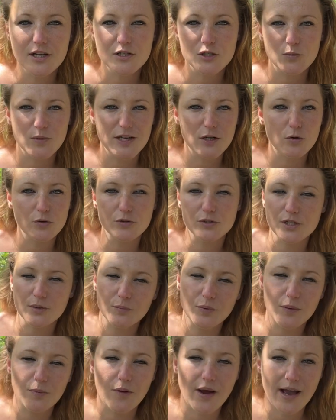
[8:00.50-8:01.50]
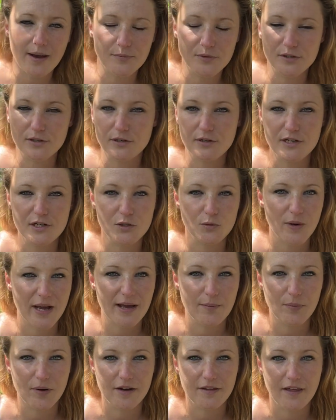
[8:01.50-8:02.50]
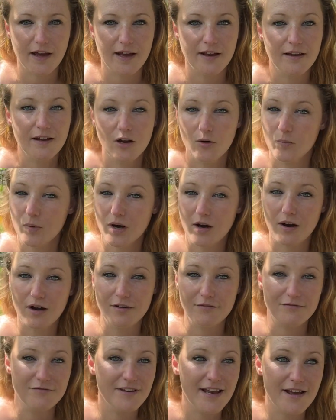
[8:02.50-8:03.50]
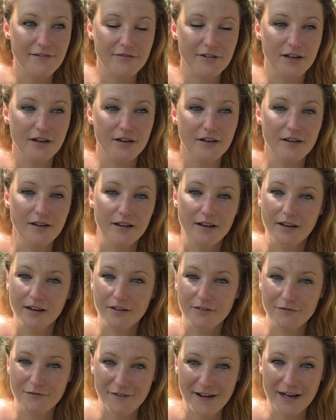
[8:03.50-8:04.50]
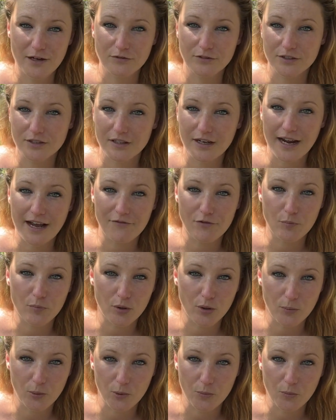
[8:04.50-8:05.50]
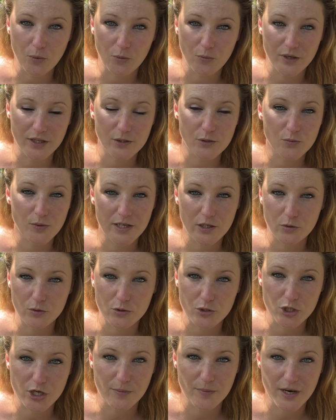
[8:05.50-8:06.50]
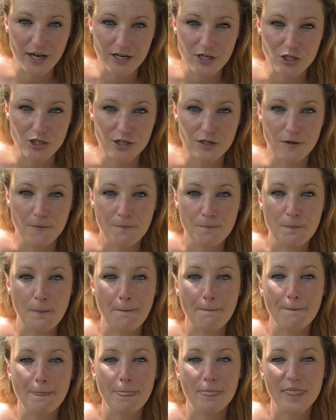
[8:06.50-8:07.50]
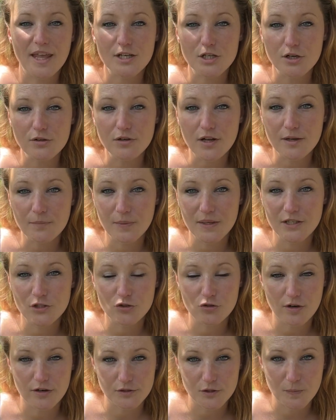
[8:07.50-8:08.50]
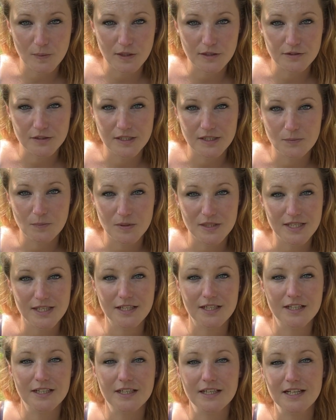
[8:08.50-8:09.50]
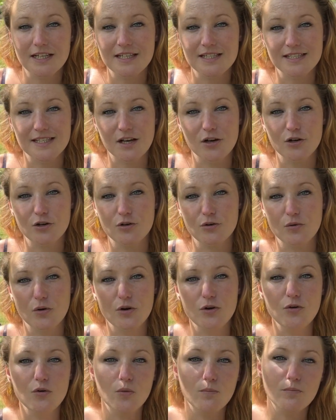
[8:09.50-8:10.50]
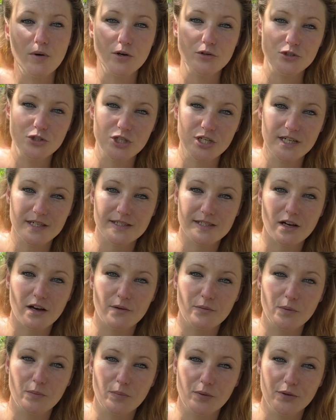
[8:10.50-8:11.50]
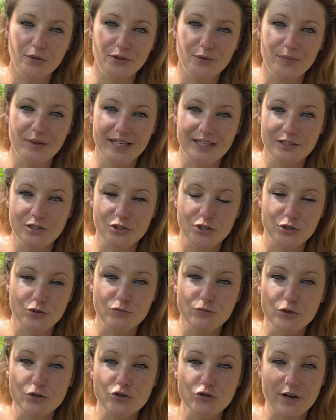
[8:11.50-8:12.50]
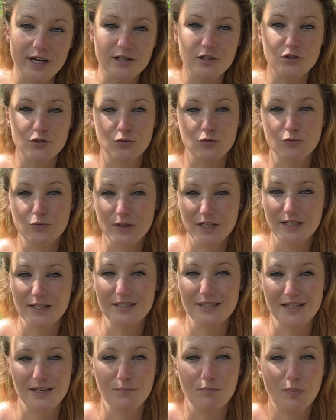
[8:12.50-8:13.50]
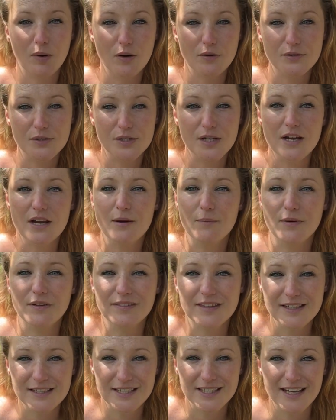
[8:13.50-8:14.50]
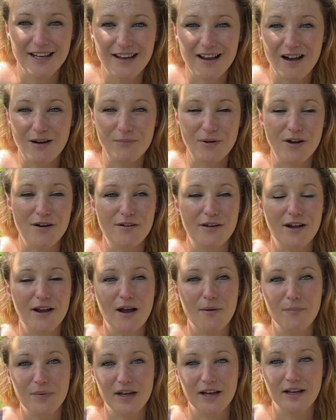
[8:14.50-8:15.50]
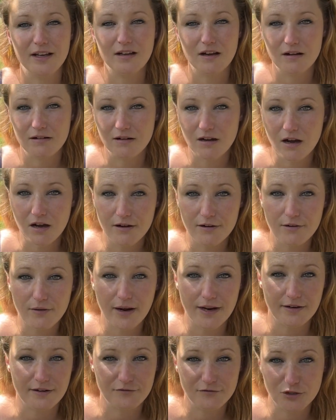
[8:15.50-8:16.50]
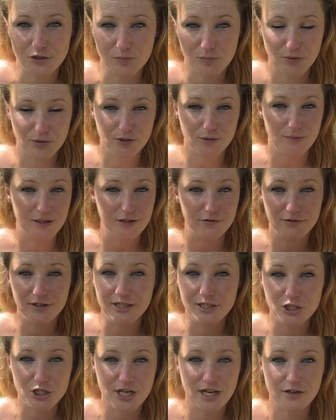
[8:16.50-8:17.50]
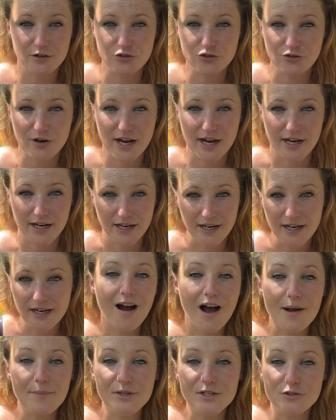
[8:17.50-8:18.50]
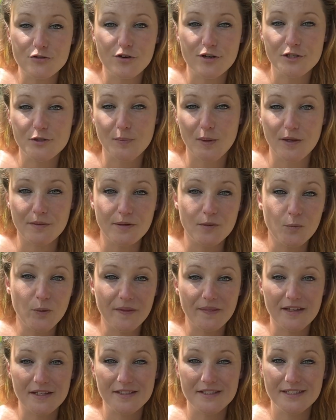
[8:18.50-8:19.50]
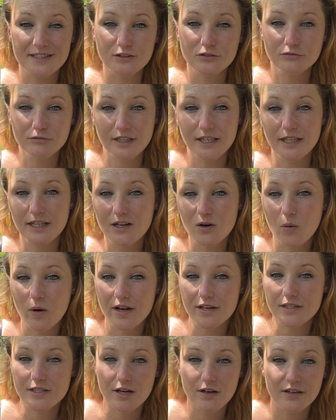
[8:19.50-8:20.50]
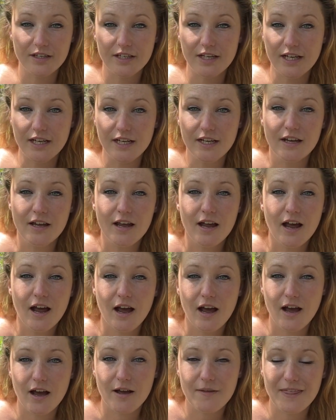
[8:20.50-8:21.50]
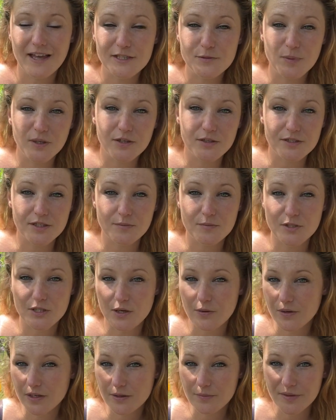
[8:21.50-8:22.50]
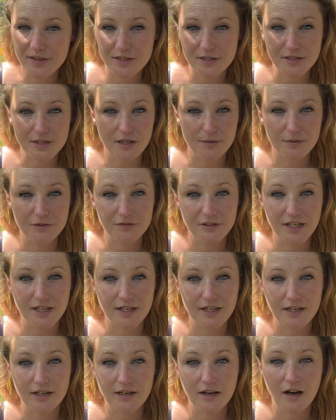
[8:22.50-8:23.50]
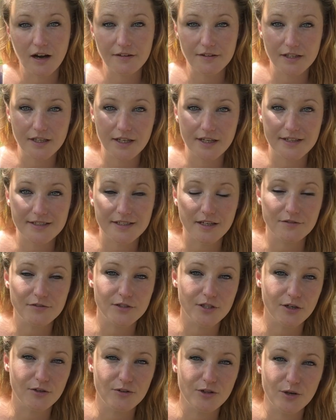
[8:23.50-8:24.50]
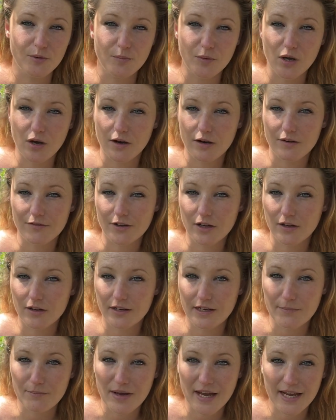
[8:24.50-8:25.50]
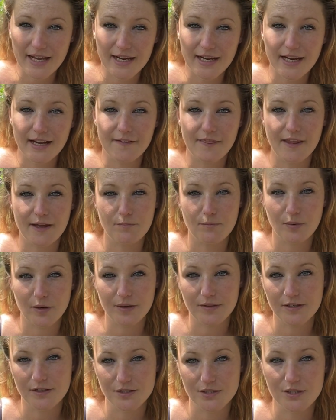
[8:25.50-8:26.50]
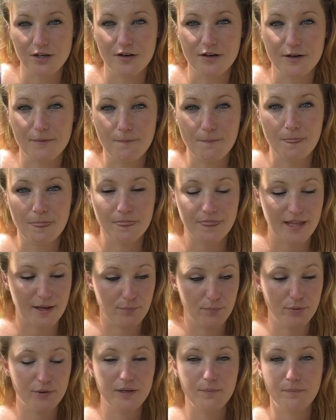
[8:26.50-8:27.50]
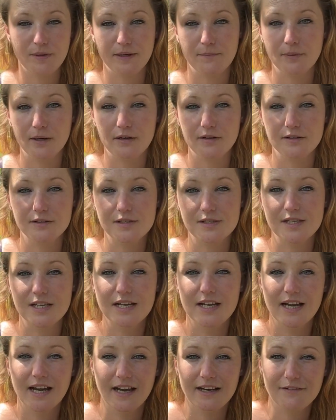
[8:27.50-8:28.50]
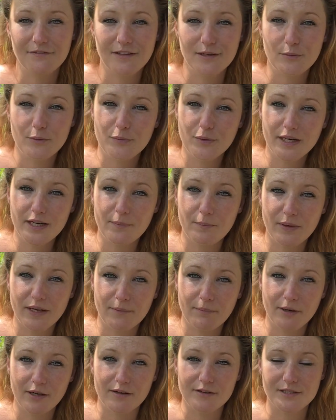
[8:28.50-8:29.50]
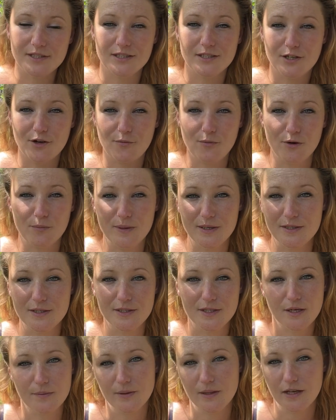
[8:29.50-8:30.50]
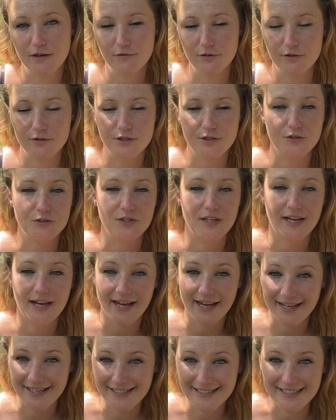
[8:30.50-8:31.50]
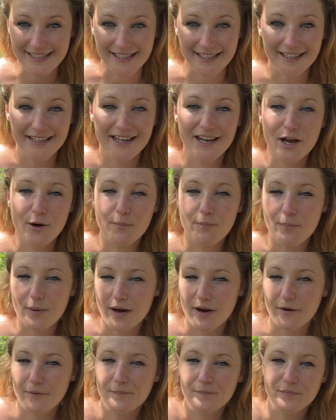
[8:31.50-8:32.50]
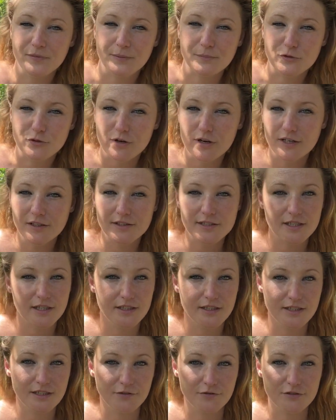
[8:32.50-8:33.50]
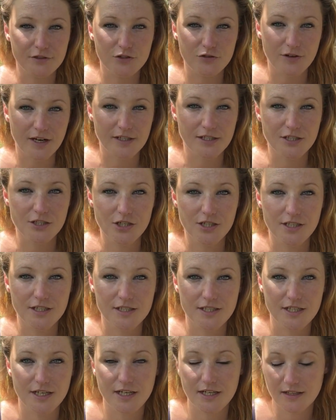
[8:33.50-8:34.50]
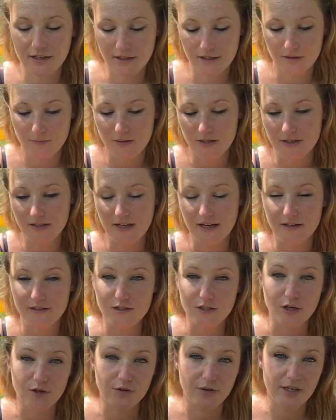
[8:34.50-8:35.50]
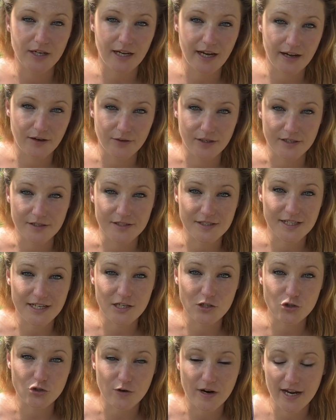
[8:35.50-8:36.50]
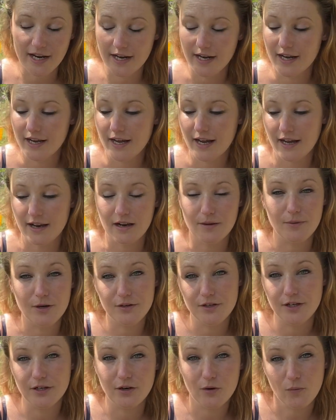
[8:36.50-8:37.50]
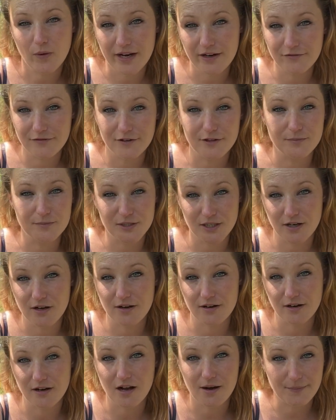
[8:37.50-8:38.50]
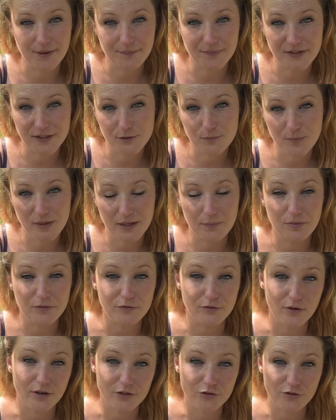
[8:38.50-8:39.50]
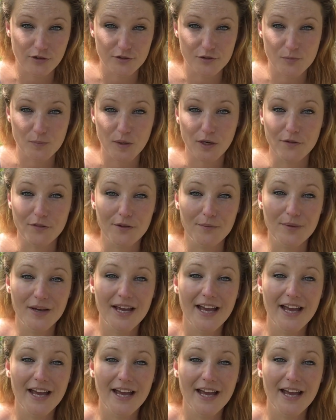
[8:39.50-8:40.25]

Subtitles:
sweet corn. Some people absolutely swear by that, but I've never found that I have a problem with sweet corn germination. They don't like being transplanted particularly, so most years I would put them into root trainers or really deep pots, but this year I'm going a bit gung-ho and I've just put them in a really shallow tray. I'm going to transplant them when they're still really quite tiny. That's because I'm sowing them at this time of year. Other years I've sown them kind of early May, and then by this time they're pretty big plants, and if they were really big plants I don't want to be disturbing their roots because they hate it. But I'm trying a slightly different strategy this year. They're sown out in a seed tray, and I'm only going to wait for them to kind of come up this big before I transplant them.